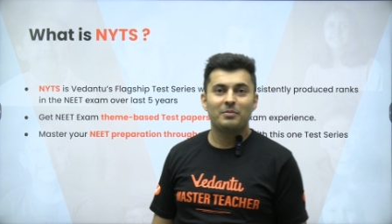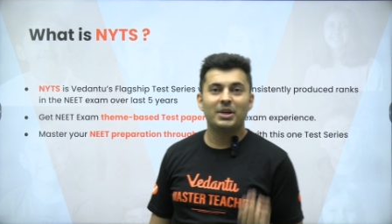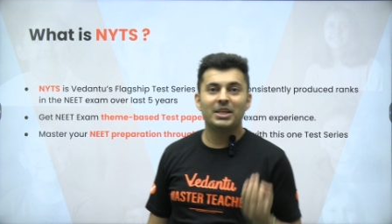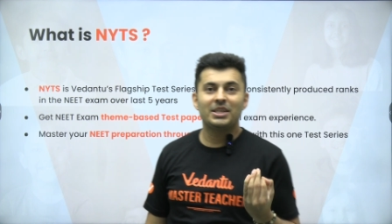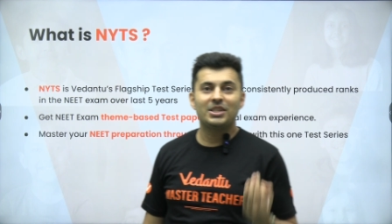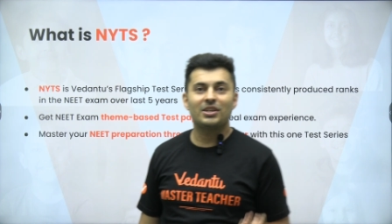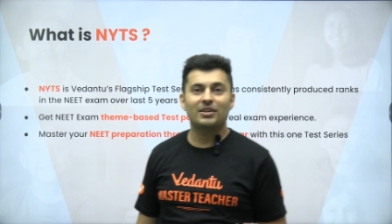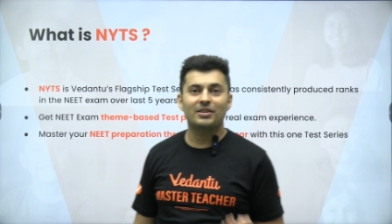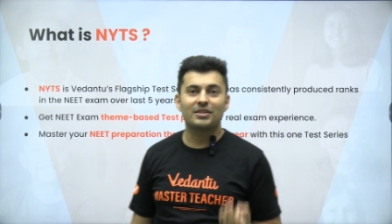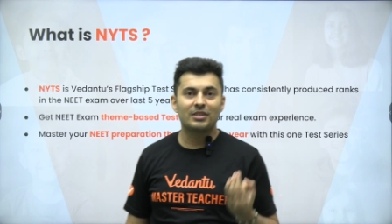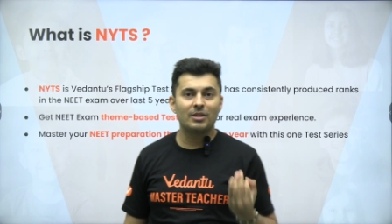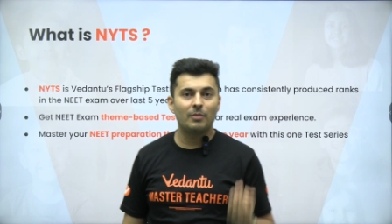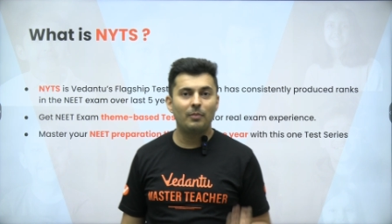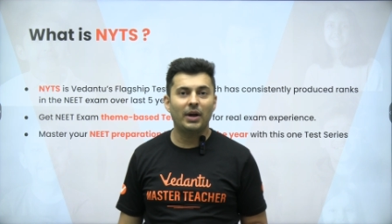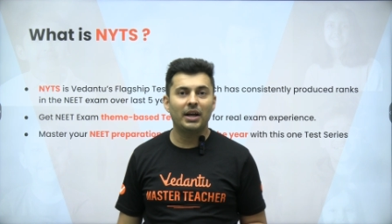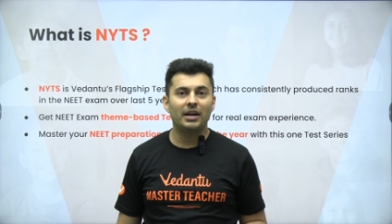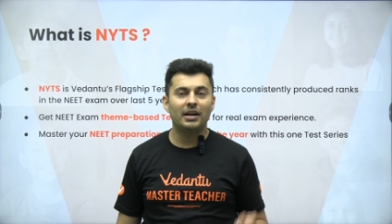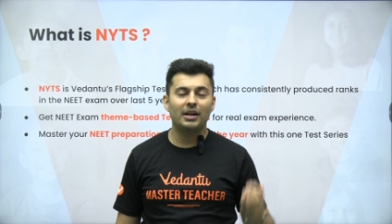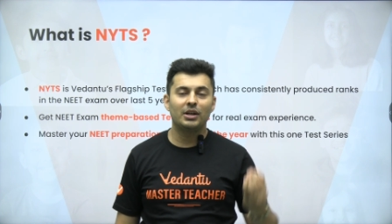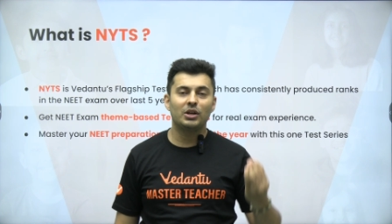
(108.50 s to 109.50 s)
be just
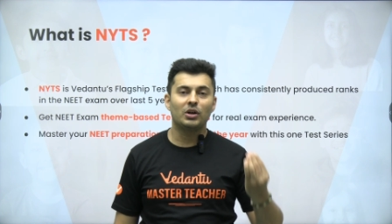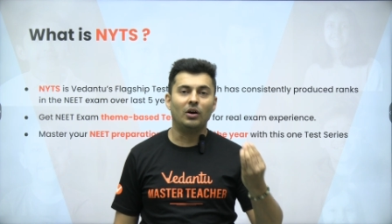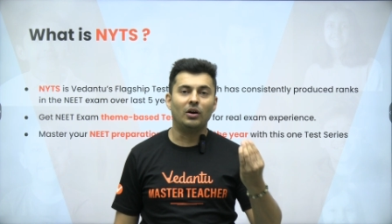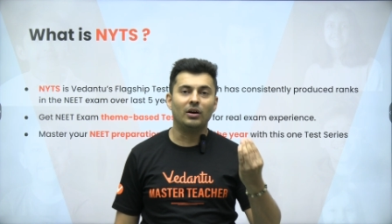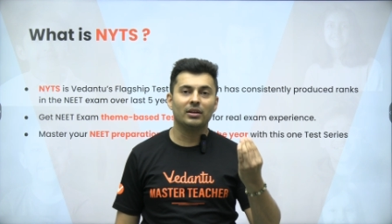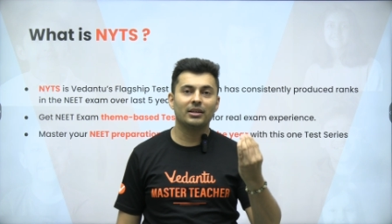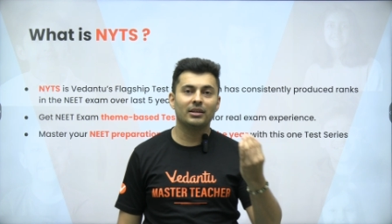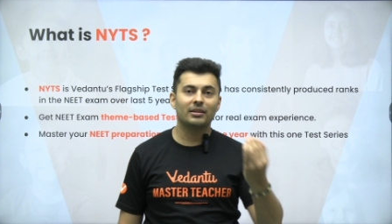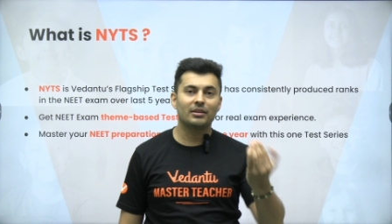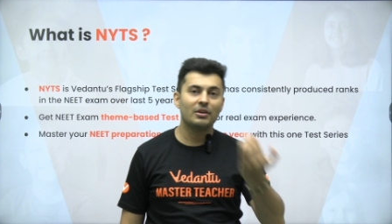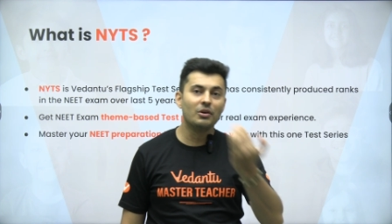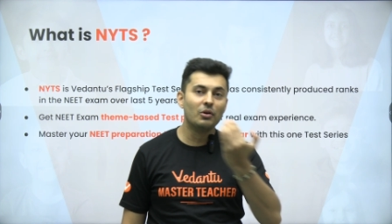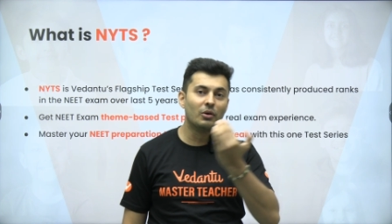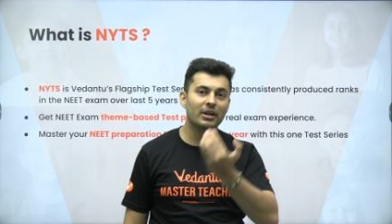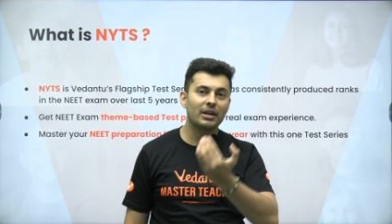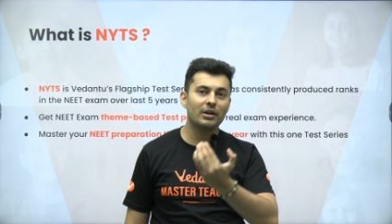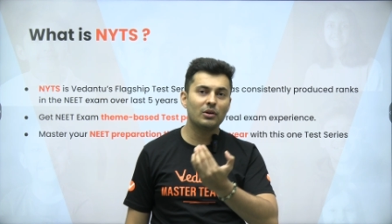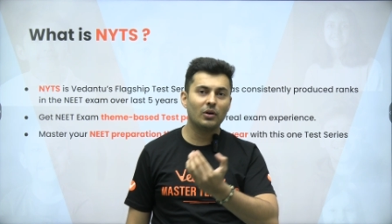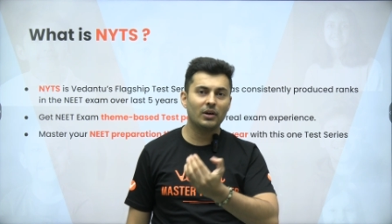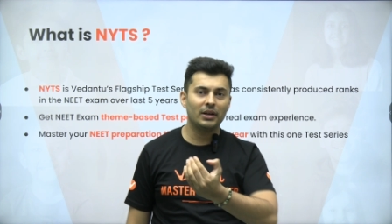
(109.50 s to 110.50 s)
dependent on the
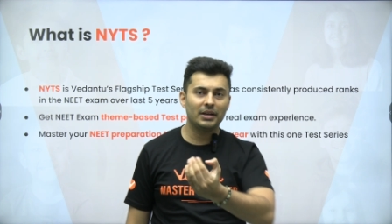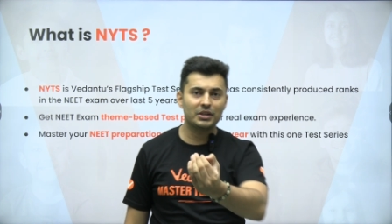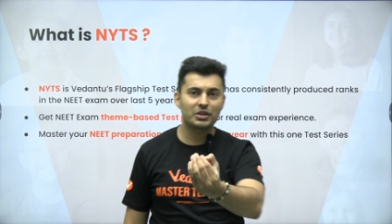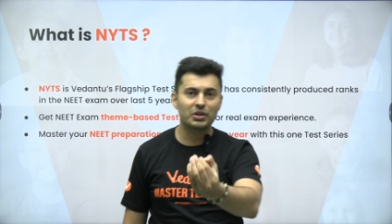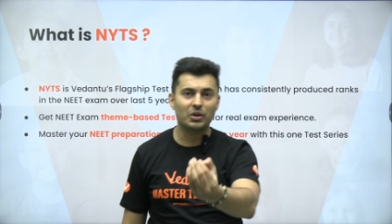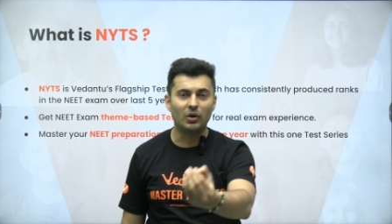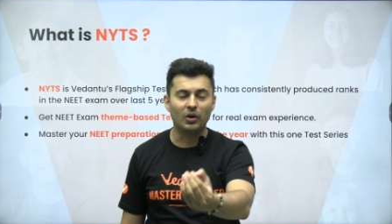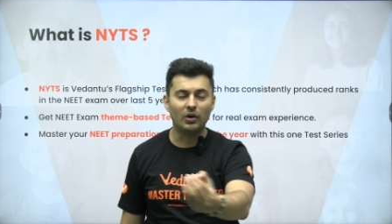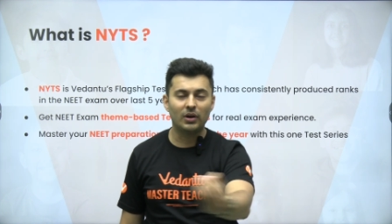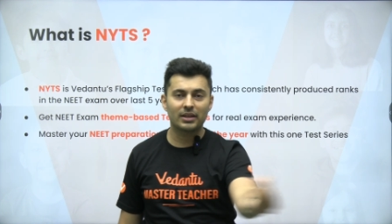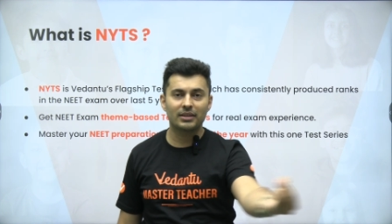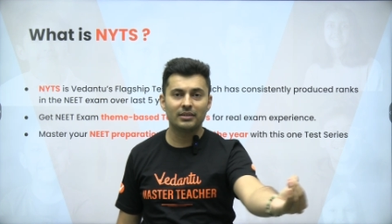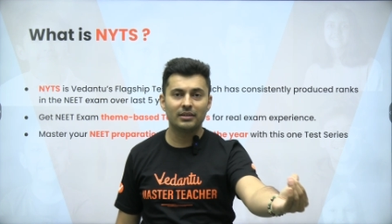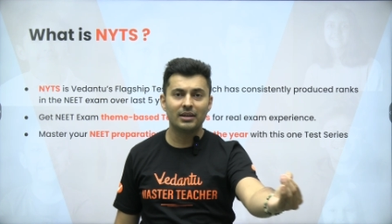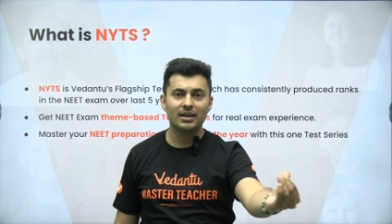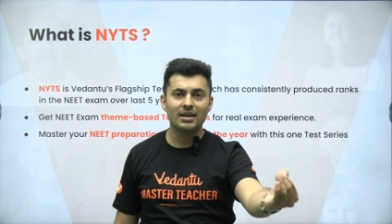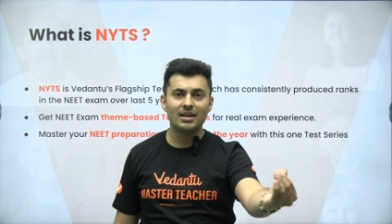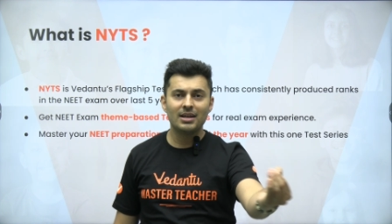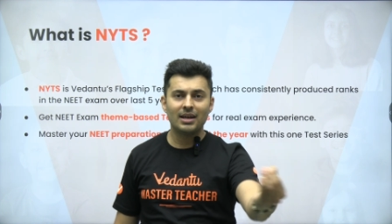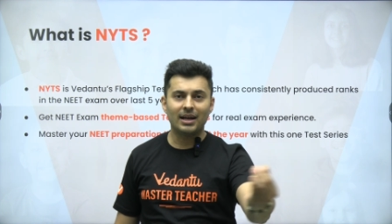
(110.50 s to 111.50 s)
theory knowledge or the
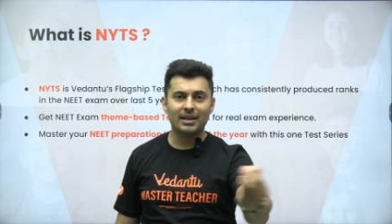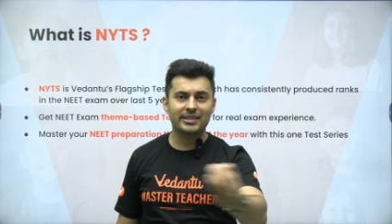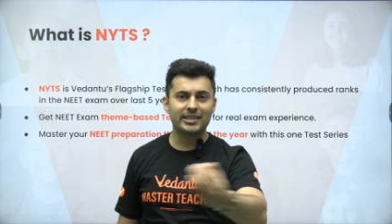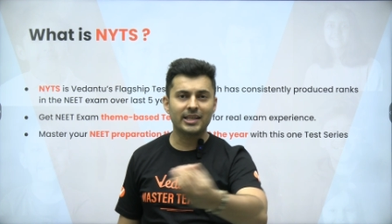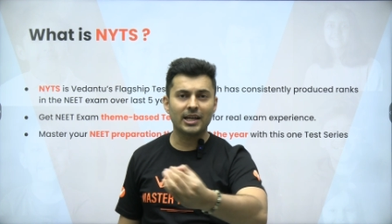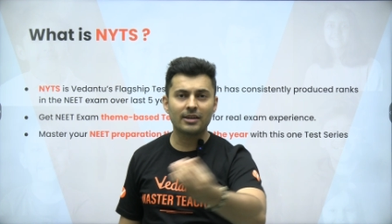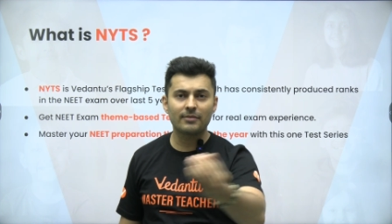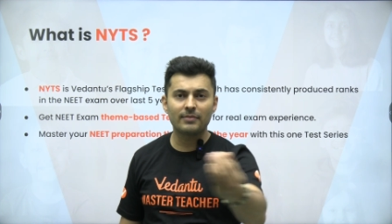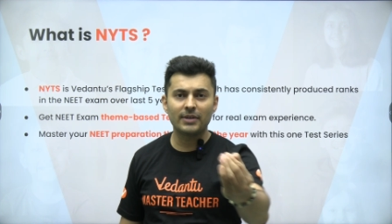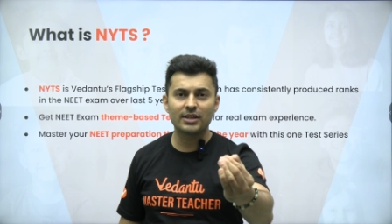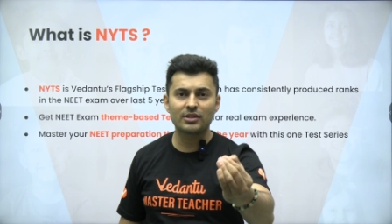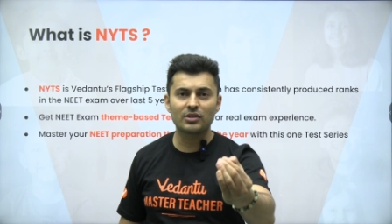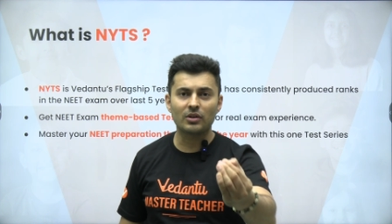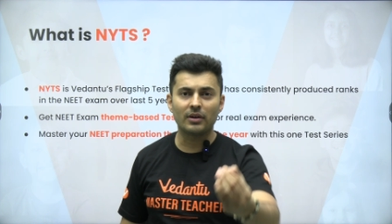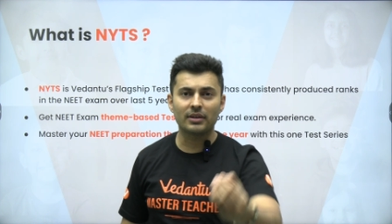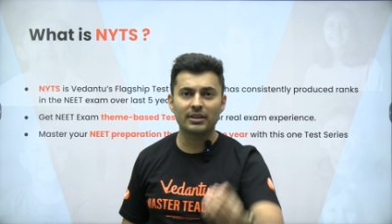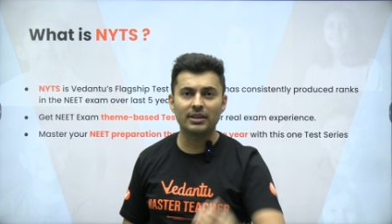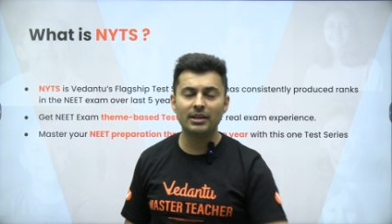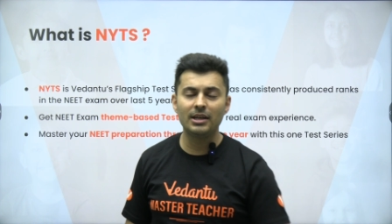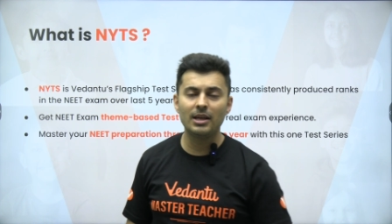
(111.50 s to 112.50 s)
assignments
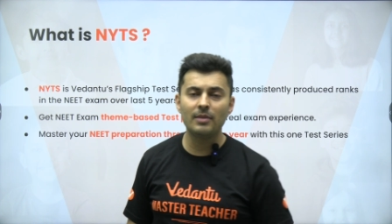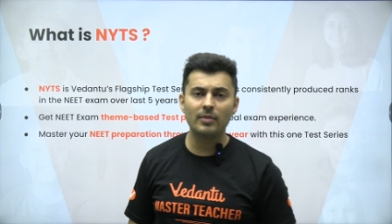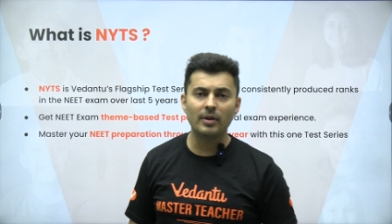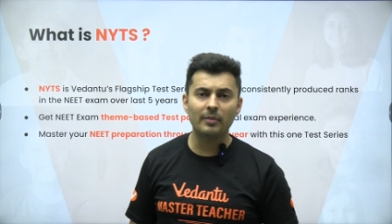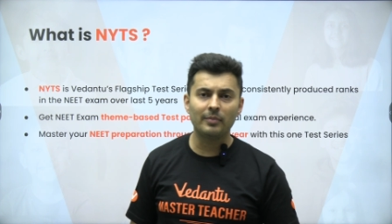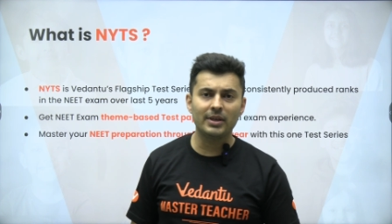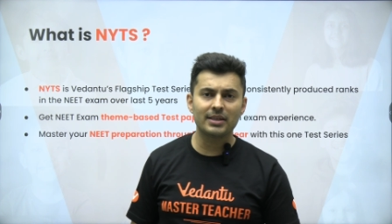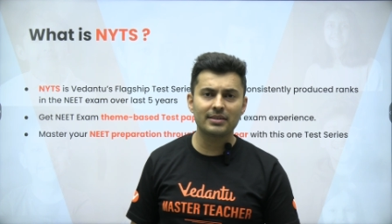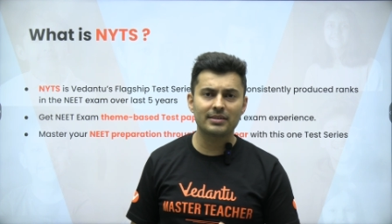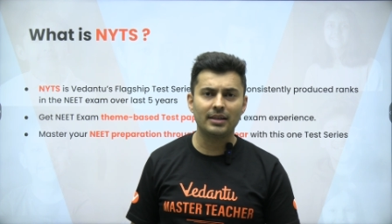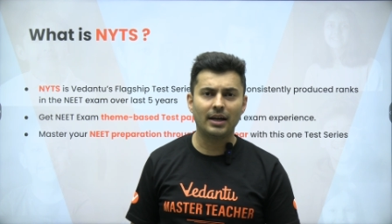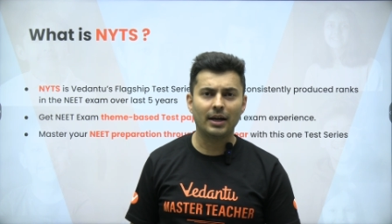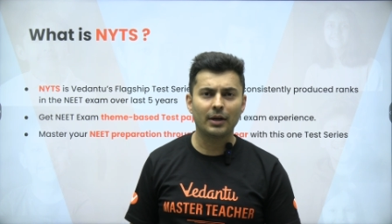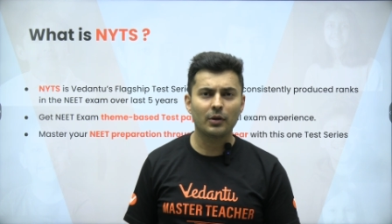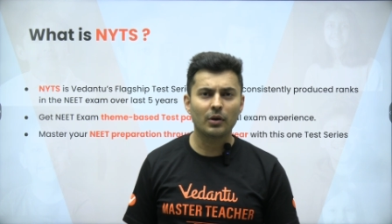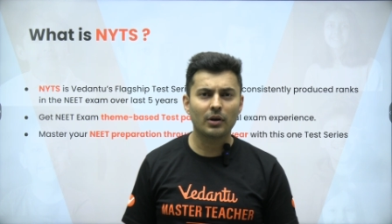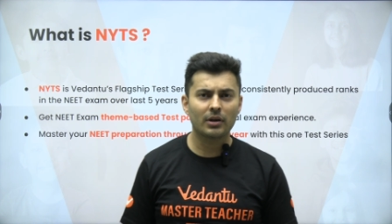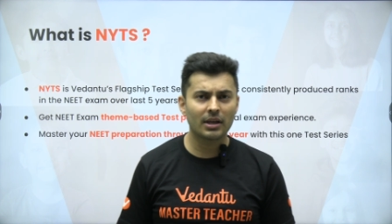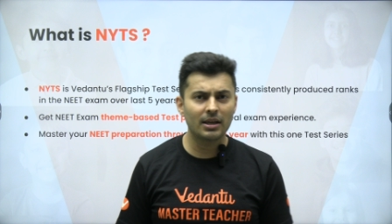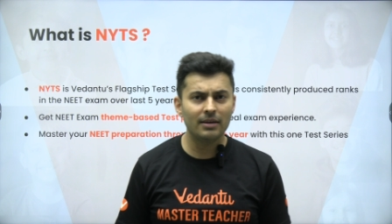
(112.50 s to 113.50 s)
or the DPPs that
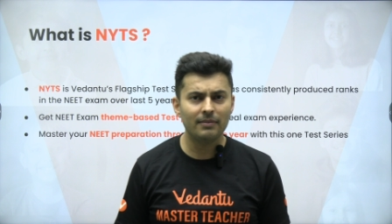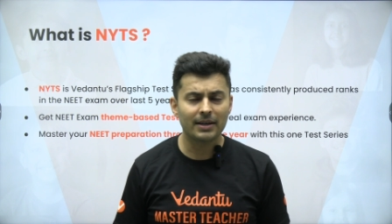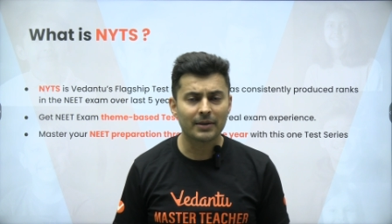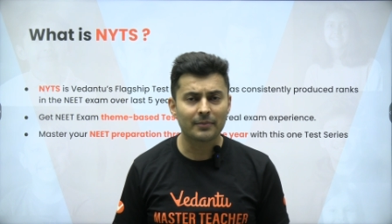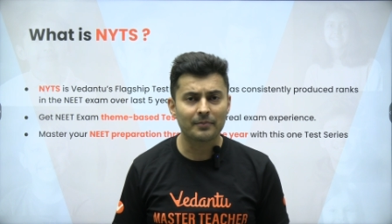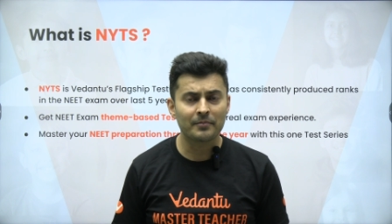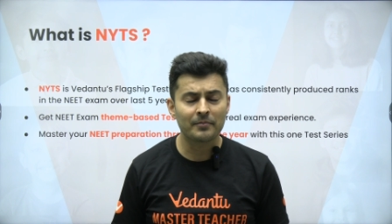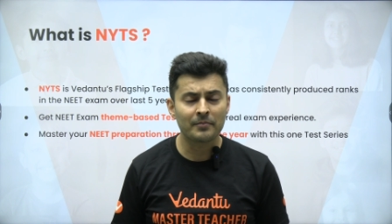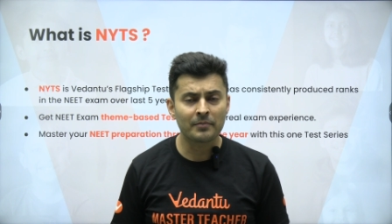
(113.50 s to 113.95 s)
you are giving.